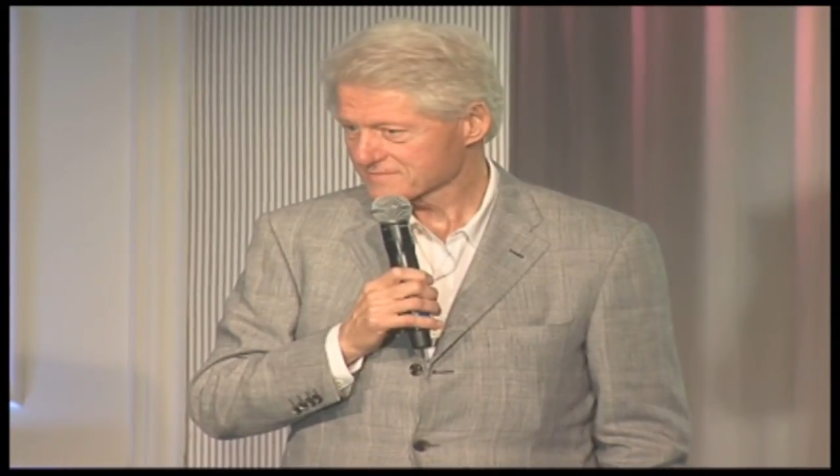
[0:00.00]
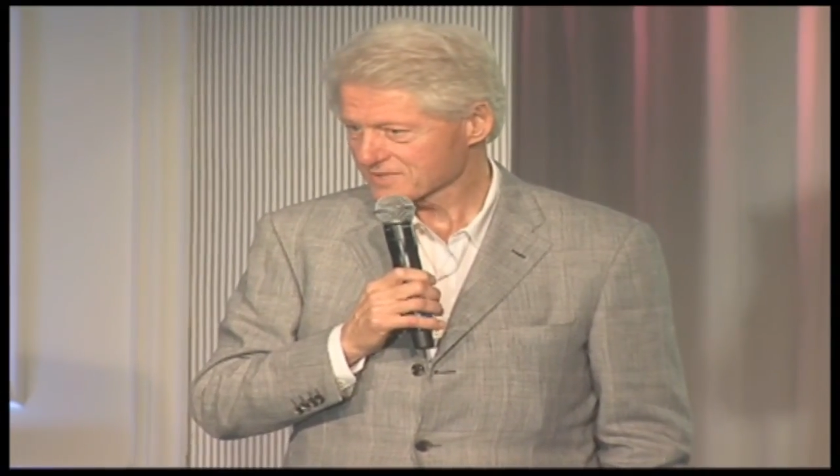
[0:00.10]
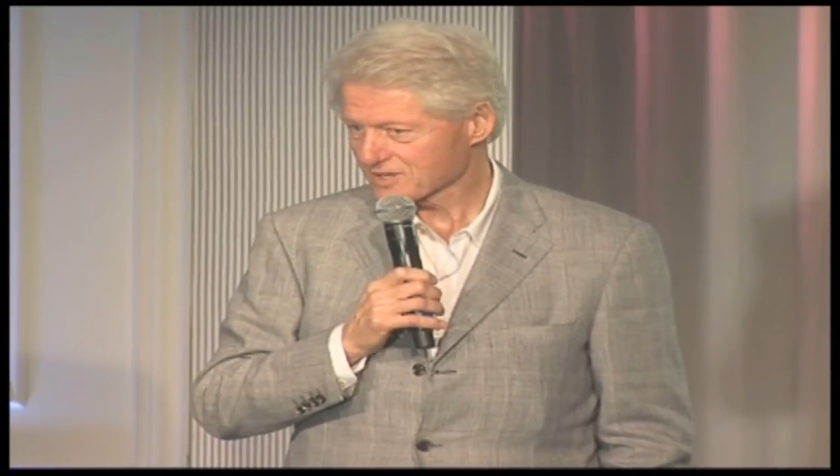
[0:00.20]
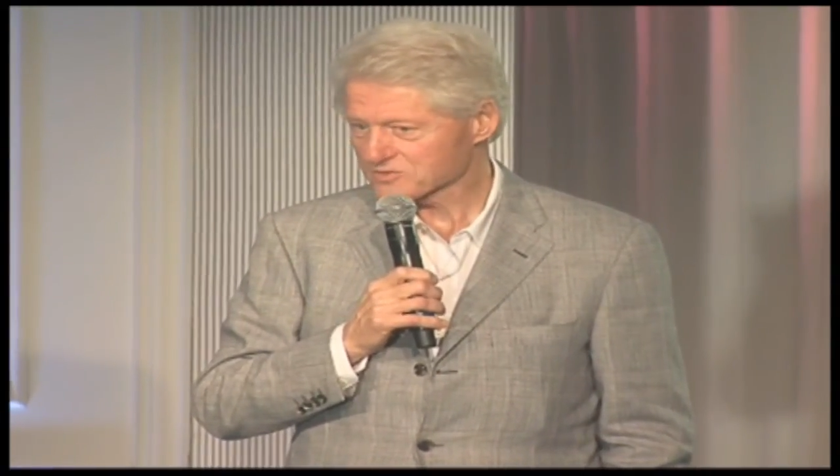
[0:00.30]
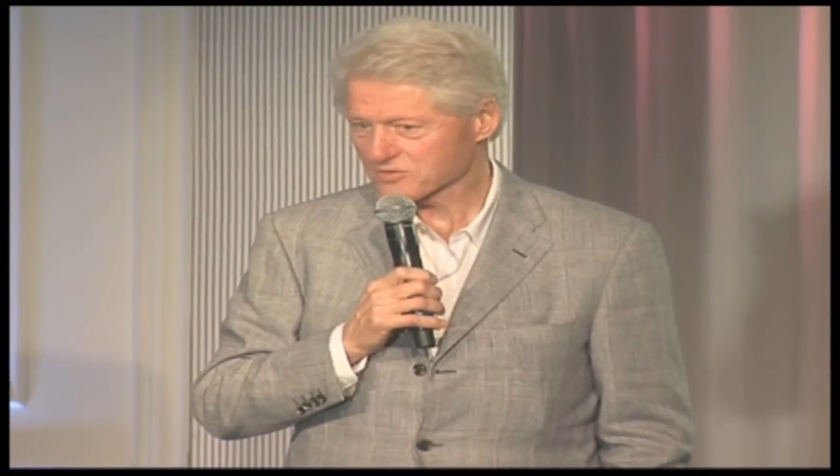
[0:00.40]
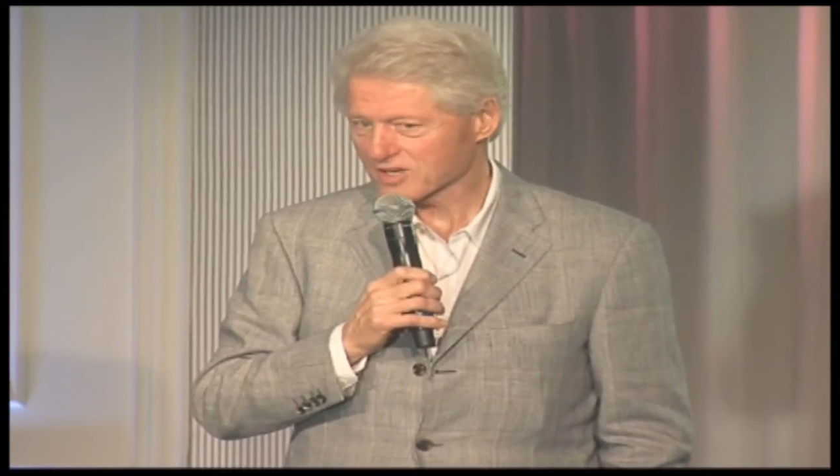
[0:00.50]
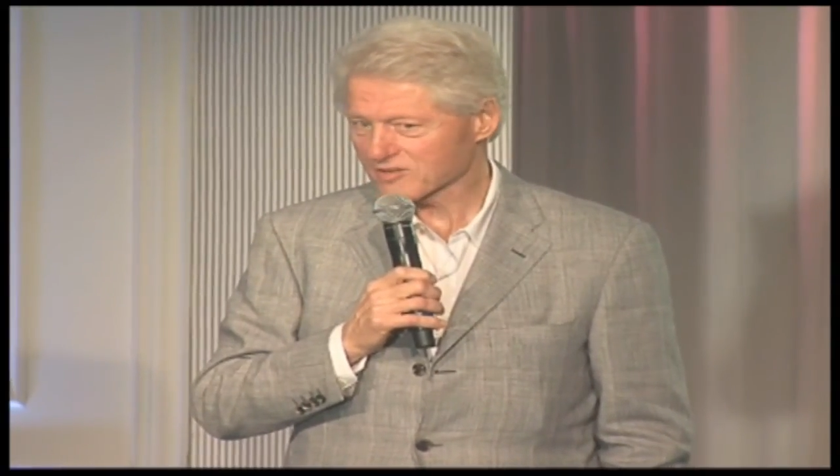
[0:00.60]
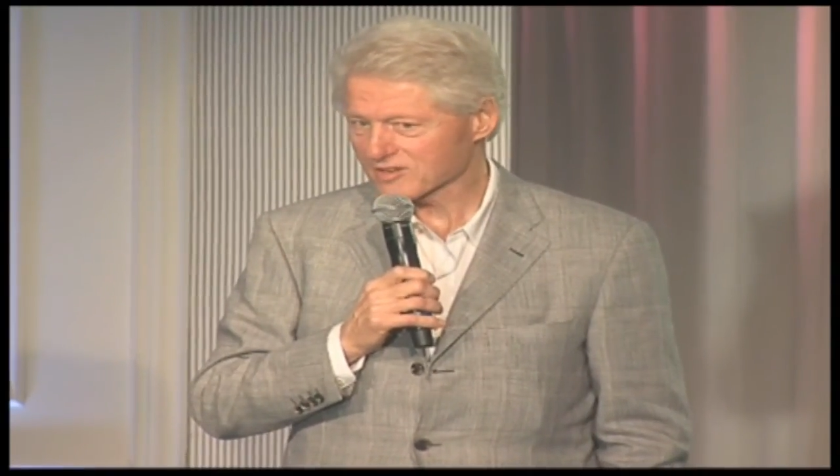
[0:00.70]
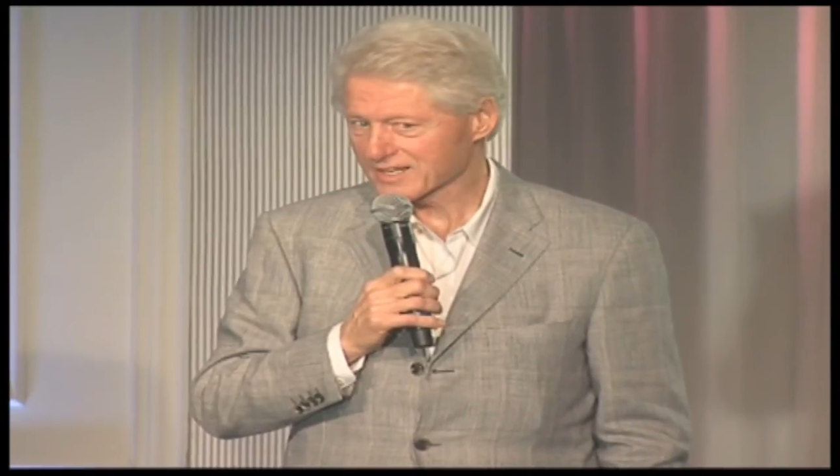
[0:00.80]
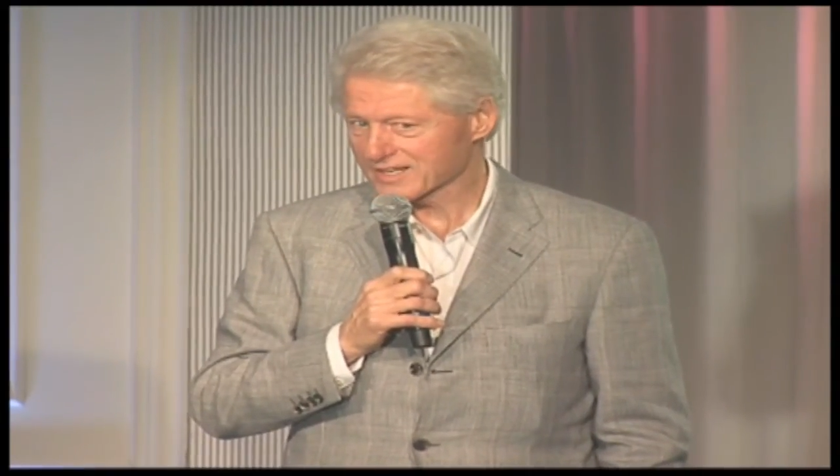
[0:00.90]
Because
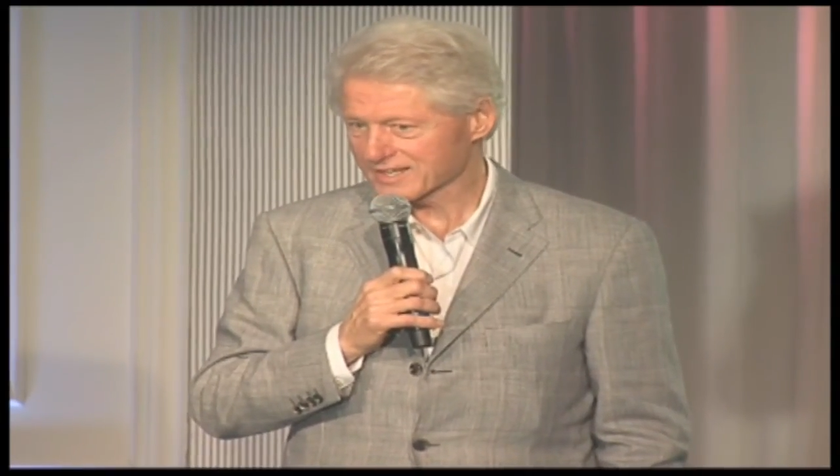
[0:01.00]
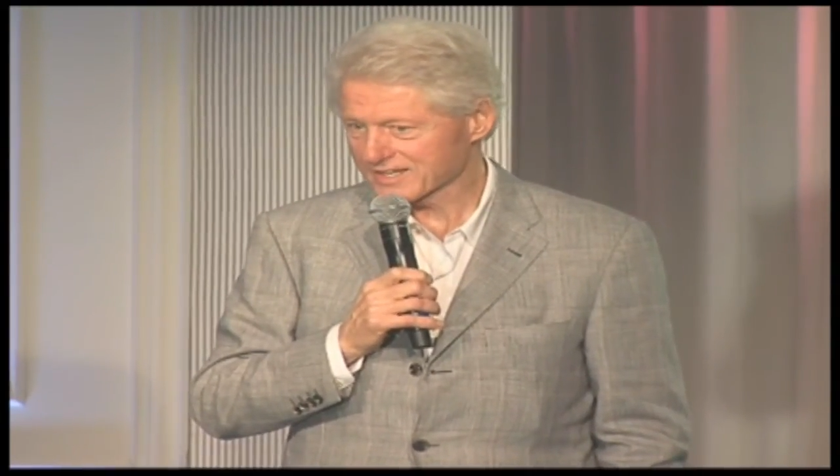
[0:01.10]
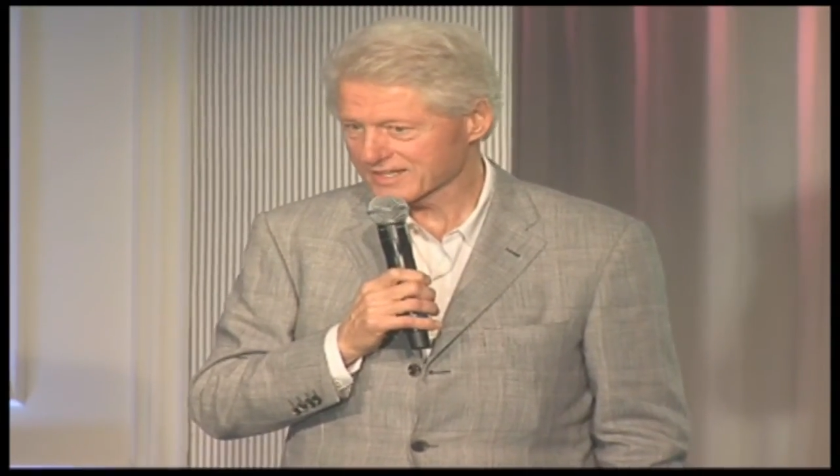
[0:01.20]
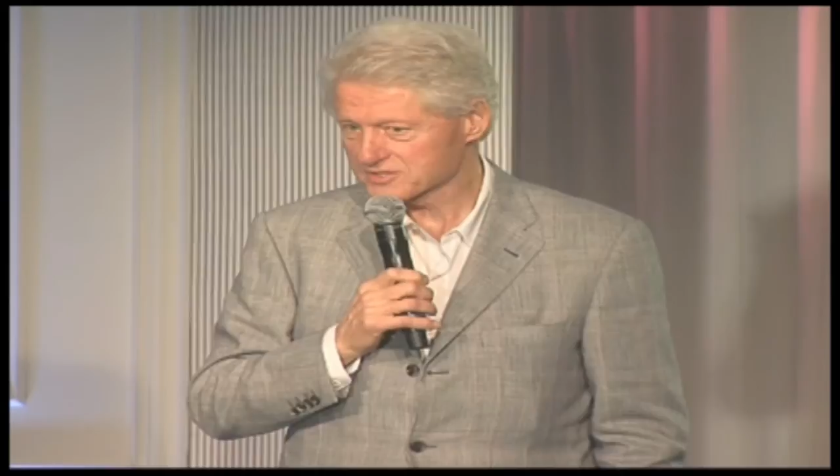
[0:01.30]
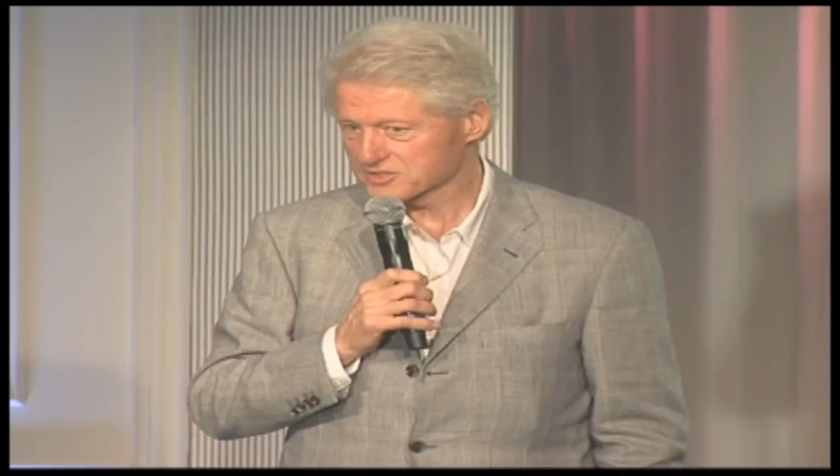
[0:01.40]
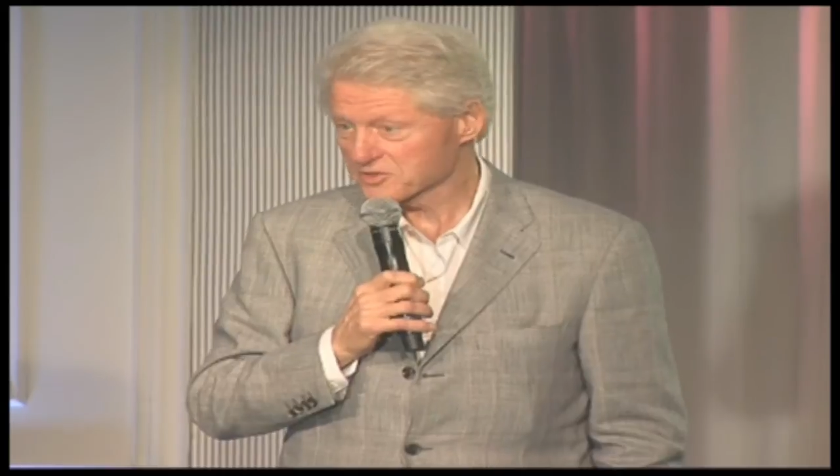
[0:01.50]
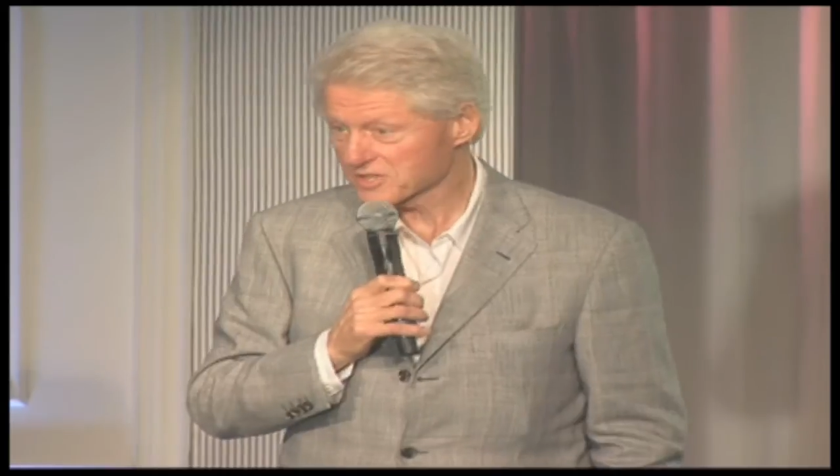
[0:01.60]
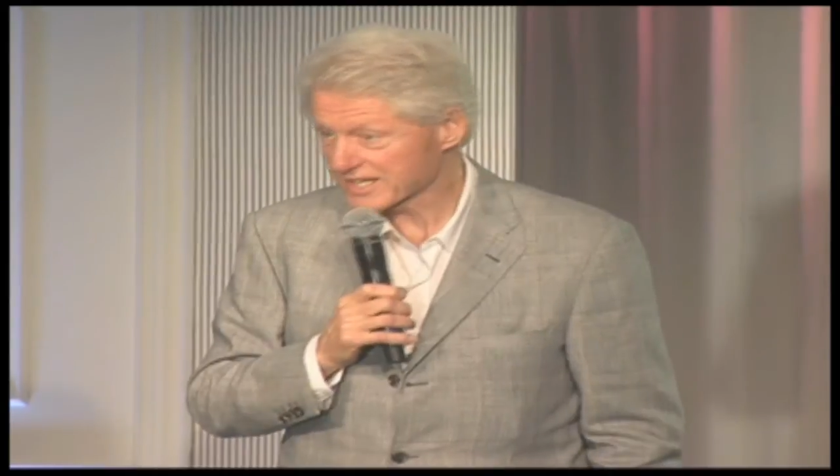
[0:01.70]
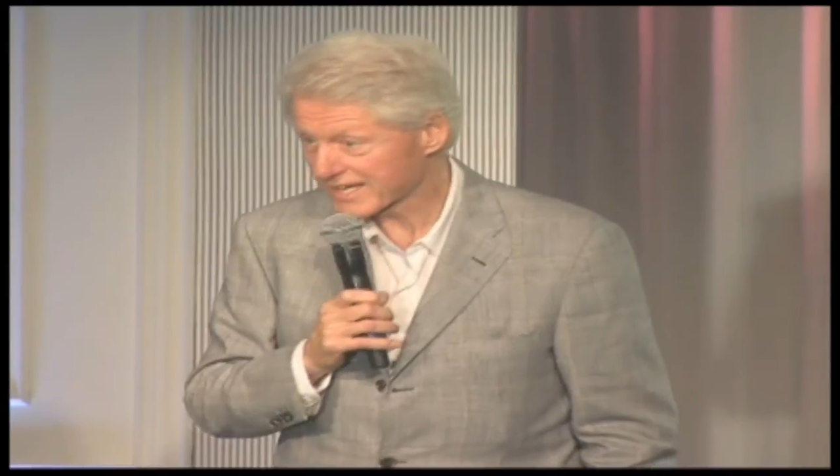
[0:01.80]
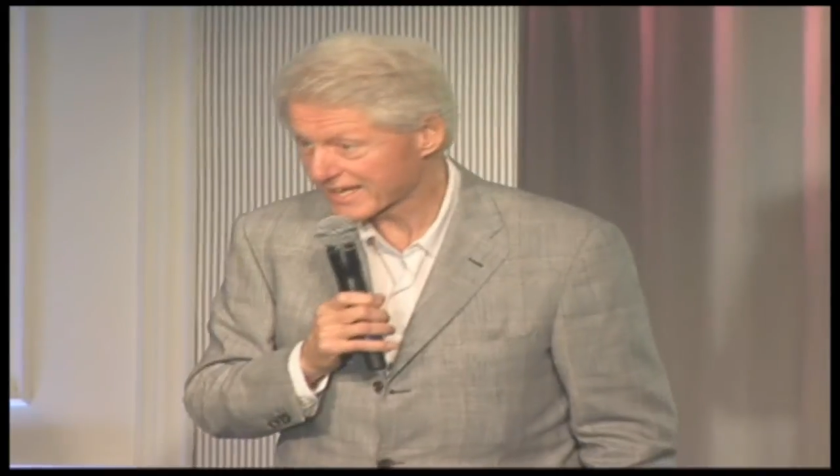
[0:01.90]
whatever it is, you
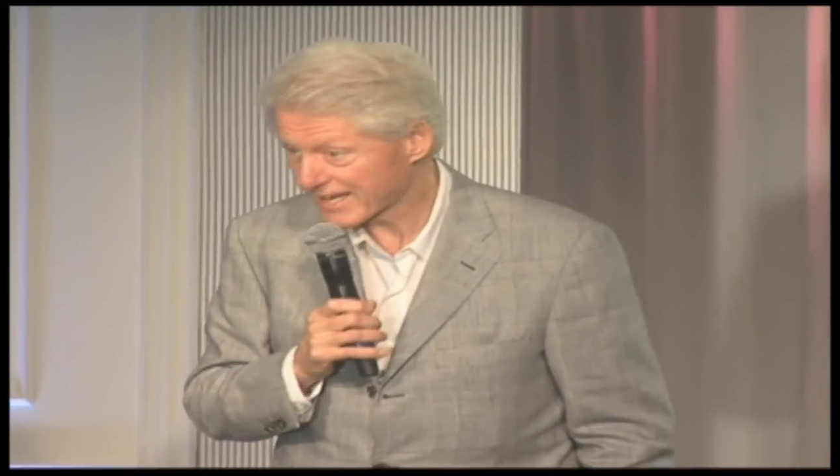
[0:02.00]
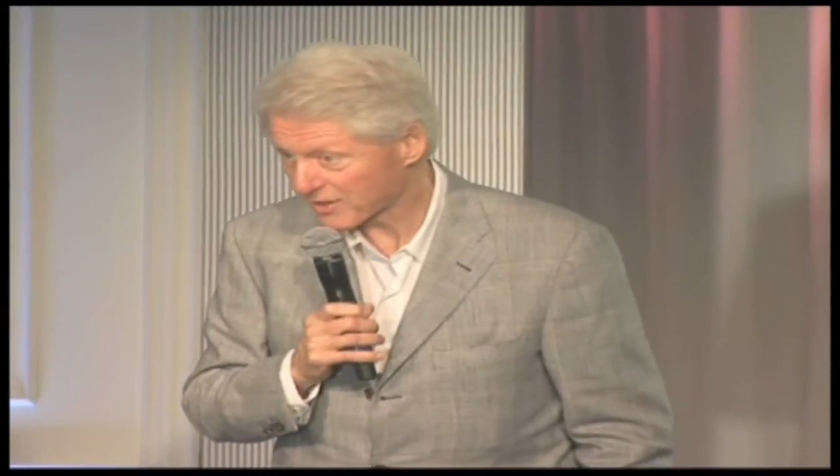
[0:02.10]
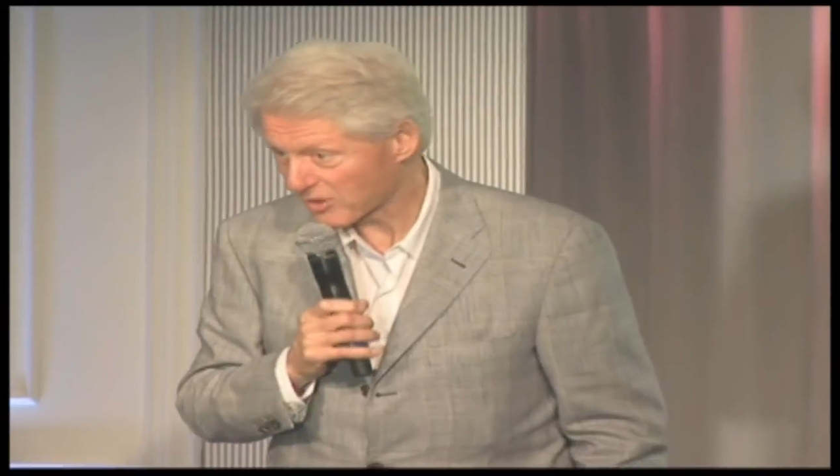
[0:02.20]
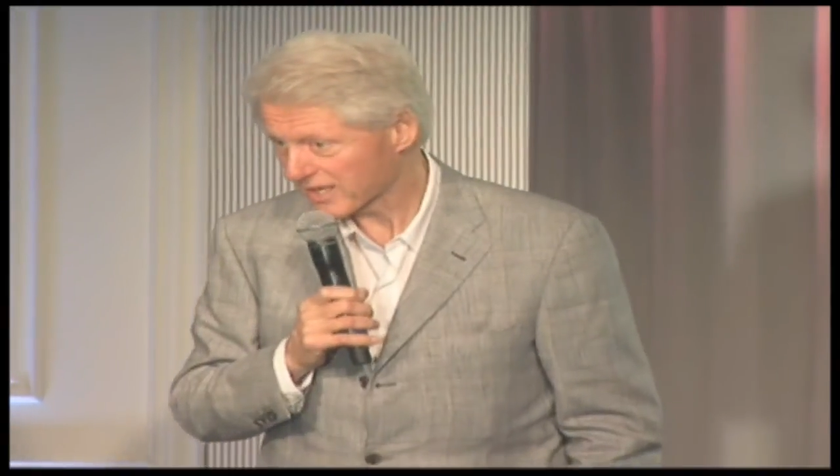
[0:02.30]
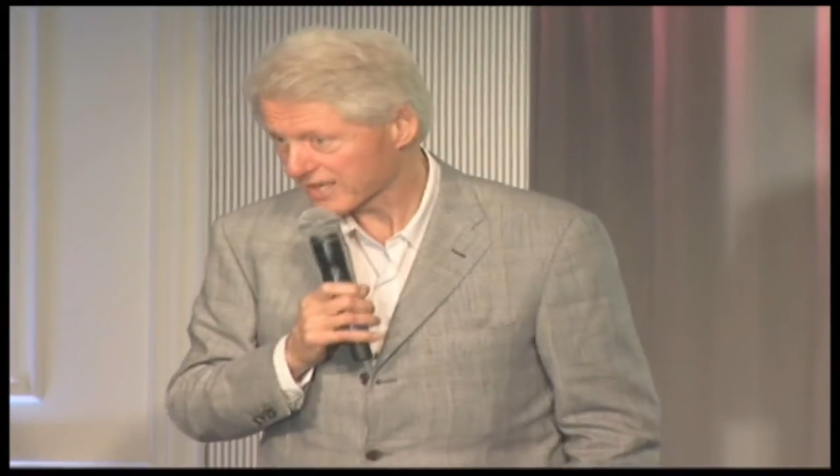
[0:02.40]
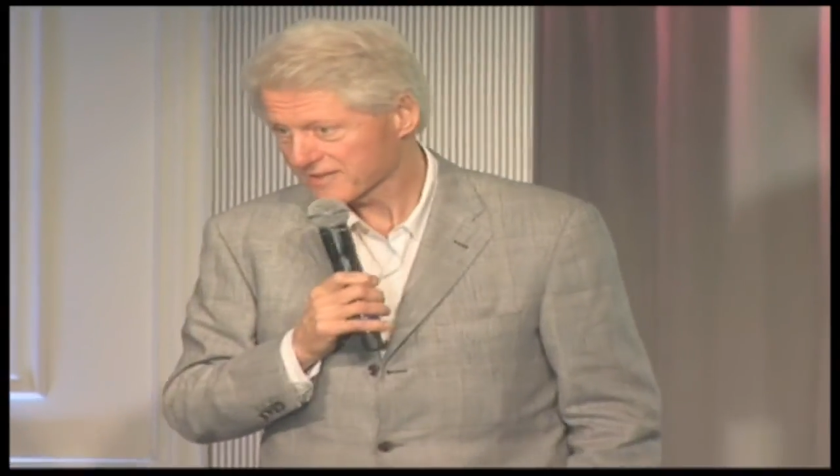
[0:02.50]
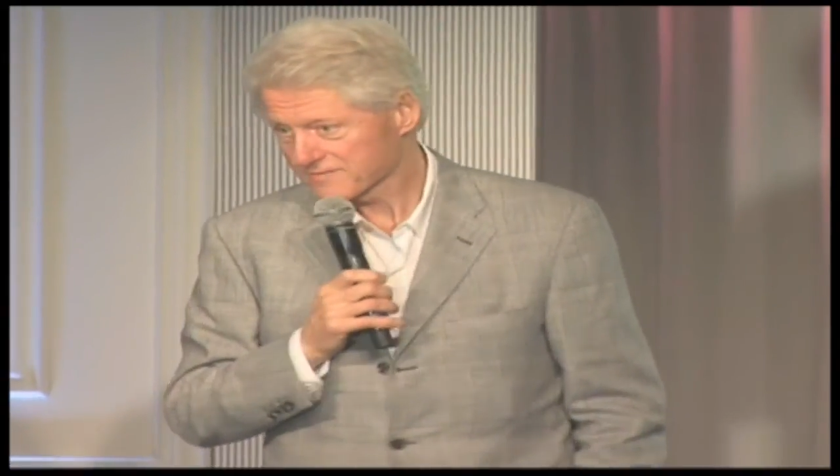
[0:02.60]
could get anyway.